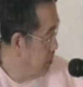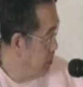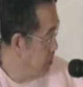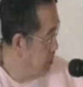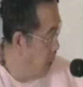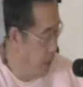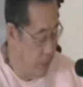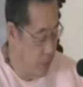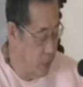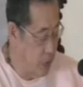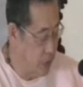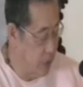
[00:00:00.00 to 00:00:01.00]
Bharat
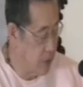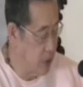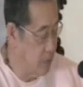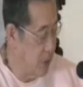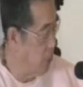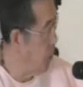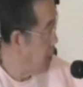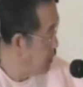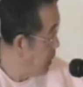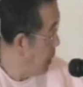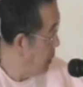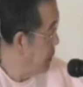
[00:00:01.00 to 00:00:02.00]
Muni talks about
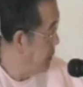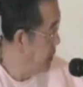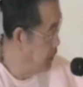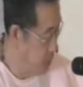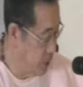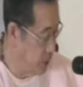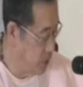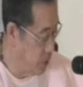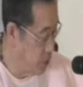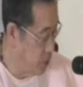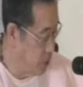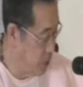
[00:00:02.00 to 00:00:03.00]
rasa in the
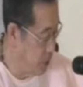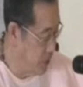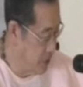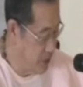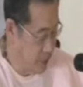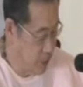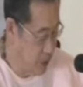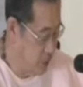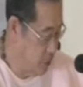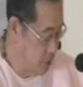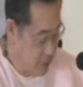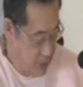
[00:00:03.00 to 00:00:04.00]
material world in terms
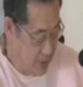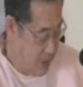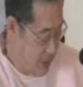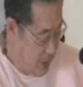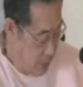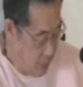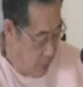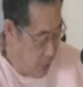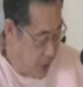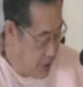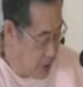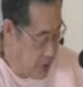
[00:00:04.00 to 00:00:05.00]
of
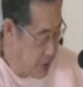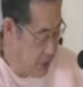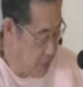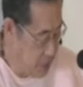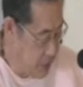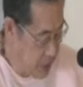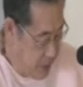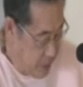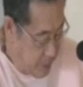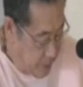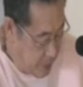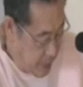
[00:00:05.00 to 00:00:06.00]
relationships,
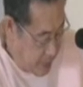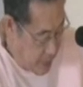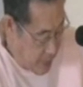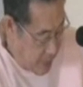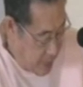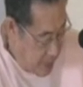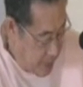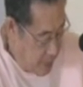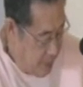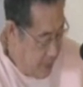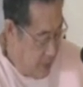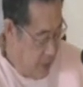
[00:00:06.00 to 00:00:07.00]

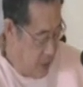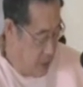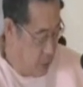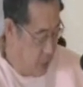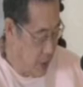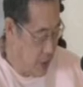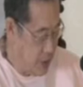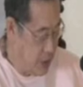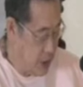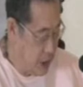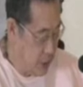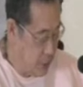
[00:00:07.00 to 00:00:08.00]
it's
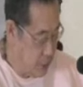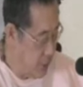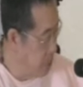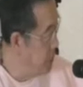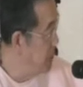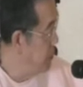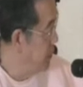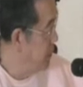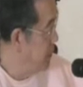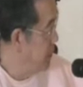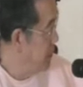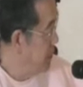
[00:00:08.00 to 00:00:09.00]
relationships between people.
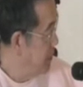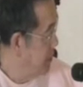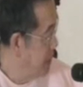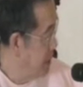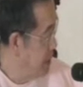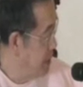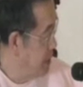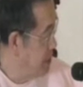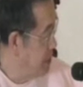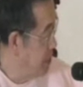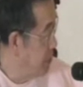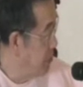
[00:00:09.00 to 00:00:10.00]
They get a
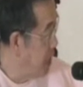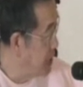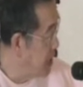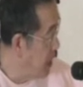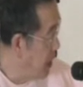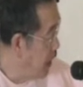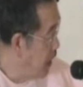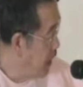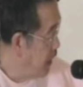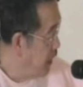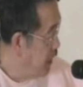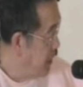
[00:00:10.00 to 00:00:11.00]
certain rasa,
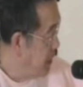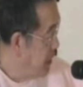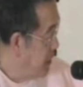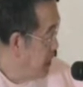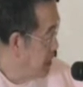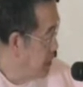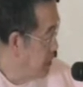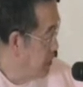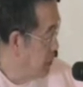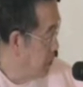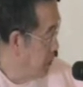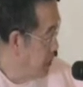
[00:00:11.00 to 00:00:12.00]
a
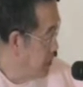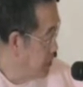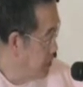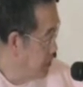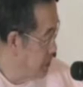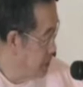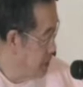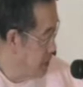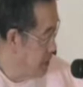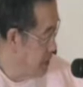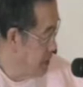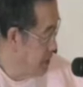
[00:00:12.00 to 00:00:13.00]
certain pleasure,
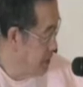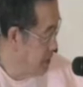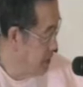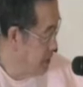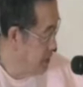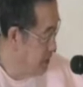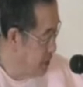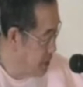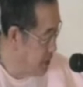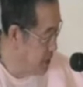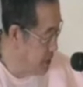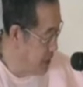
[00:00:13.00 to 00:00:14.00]
a
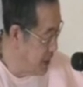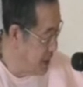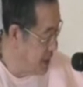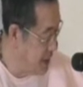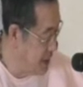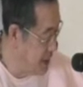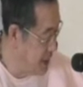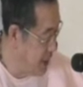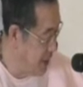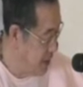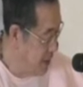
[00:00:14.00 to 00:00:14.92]
certain taste is there